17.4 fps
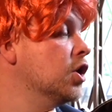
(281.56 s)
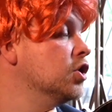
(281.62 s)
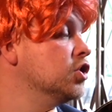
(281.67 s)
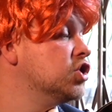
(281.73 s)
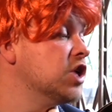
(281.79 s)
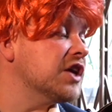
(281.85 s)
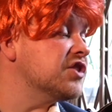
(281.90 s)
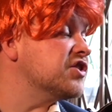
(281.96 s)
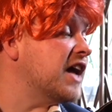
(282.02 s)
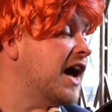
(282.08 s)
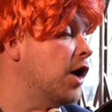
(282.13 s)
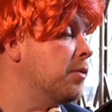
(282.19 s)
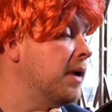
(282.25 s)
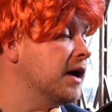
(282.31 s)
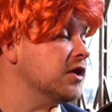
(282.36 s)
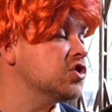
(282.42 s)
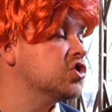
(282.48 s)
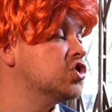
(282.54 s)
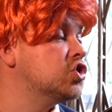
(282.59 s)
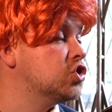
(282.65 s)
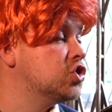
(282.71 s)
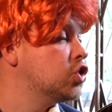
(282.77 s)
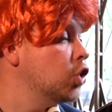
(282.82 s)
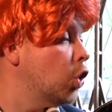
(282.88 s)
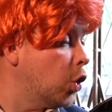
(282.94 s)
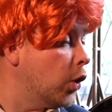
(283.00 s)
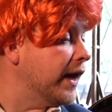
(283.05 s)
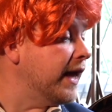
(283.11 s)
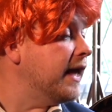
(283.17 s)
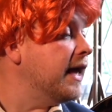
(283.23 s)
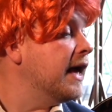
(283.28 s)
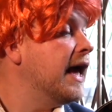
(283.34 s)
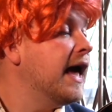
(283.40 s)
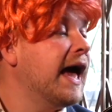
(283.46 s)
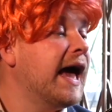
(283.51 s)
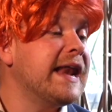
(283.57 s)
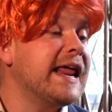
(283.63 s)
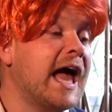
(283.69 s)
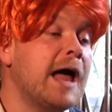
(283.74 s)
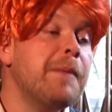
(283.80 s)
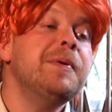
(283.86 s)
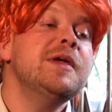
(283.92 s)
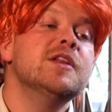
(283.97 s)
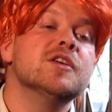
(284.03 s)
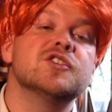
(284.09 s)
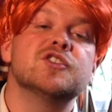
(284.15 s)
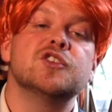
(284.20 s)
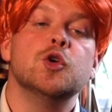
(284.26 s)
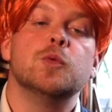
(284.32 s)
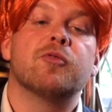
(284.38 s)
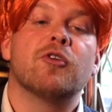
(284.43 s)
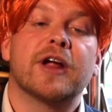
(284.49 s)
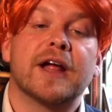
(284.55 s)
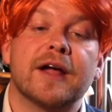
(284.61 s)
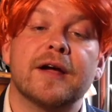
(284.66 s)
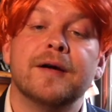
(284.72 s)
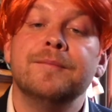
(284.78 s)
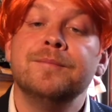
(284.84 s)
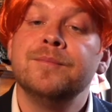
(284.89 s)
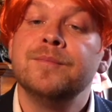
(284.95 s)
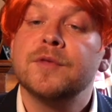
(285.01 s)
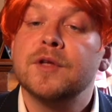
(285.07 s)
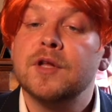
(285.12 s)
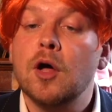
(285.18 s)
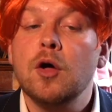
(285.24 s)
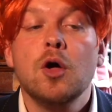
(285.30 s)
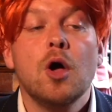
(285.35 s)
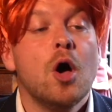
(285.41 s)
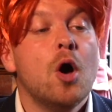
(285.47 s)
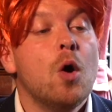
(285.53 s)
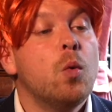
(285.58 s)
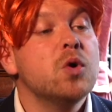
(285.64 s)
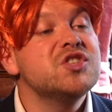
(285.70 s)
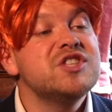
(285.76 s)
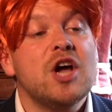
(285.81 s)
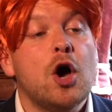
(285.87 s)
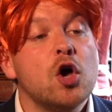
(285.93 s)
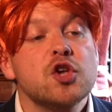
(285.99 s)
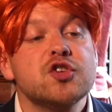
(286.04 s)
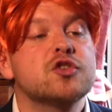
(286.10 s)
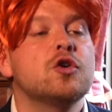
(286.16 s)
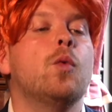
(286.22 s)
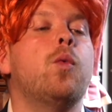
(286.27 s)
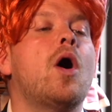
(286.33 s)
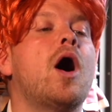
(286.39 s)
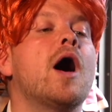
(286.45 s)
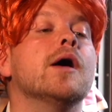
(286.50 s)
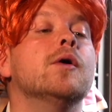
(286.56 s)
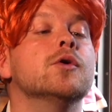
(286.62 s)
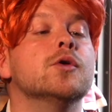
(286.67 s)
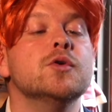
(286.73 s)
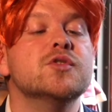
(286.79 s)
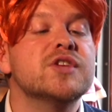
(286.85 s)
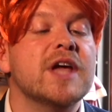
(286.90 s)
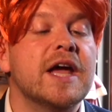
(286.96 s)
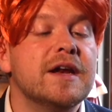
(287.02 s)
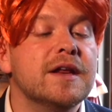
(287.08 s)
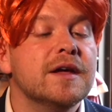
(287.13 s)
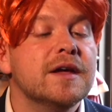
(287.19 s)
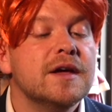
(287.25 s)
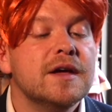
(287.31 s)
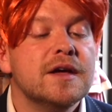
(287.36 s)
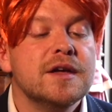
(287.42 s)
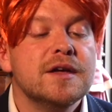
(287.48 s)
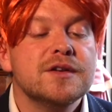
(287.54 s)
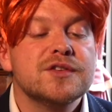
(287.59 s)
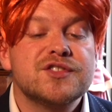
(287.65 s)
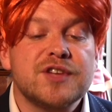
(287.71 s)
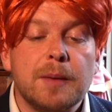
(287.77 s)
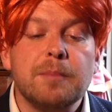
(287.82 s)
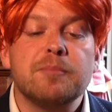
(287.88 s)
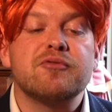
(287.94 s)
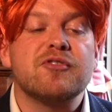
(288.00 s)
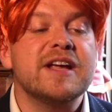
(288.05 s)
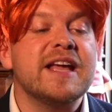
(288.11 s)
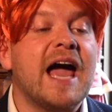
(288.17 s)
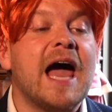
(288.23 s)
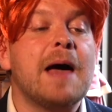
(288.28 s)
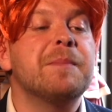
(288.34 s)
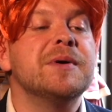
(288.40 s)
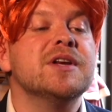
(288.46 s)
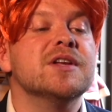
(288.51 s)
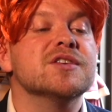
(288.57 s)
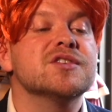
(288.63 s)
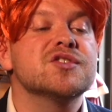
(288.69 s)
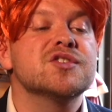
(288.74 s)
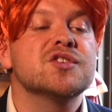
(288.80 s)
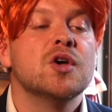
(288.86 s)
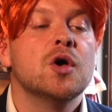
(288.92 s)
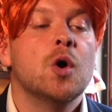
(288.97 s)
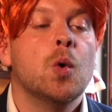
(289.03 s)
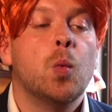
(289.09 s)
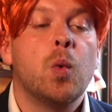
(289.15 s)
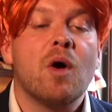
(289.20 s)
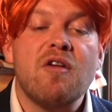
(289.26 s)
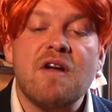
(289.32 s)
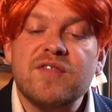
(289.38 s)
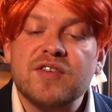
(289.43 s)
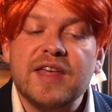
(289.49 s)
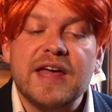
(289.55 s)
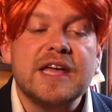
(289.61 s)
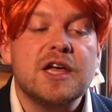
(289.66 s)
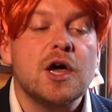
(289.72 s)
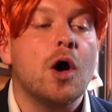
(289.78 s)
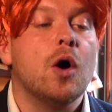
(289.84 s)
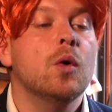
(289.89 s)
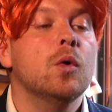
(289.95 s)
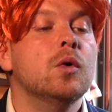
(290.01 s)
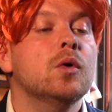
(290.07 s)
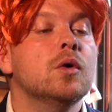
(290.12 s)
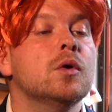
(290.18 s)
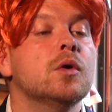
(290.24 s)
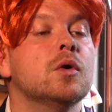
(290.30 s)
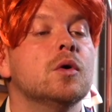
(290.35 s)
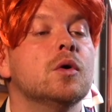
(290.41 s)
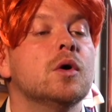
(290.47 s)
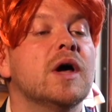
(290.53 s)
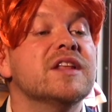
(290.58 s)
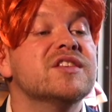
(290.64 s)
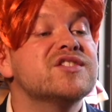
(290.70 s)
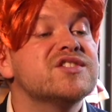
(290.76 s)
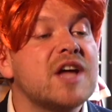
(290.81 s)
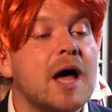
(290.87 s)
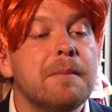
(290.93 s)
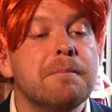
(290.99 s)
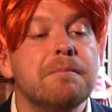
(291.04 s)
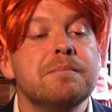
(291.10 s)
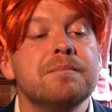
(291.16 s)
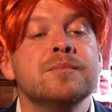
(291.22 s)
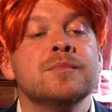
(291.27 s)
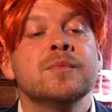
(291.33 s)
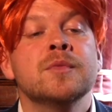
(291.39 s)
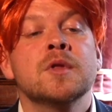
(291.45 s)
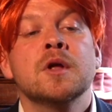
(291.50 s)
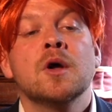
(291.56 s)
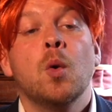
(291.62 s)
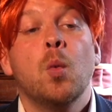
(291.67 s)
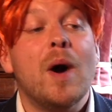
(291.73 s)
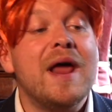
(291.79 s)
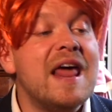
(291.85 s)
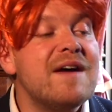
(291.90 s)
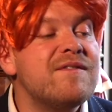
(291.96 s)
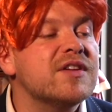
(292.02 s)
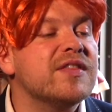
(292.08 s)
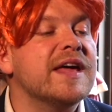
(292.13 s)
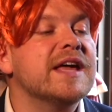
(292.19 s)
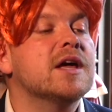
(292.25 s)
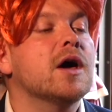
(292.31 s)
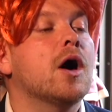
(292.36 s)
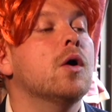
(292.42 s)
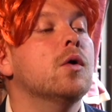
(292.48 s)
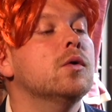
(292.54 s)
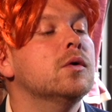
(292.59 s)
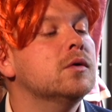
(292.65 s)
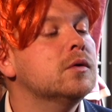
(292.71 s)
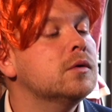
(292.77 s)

Just how much joy and happiness you bring. Wasn't it Oscar Wilde who said, some bring happiness wherever they go, and some whenever they go?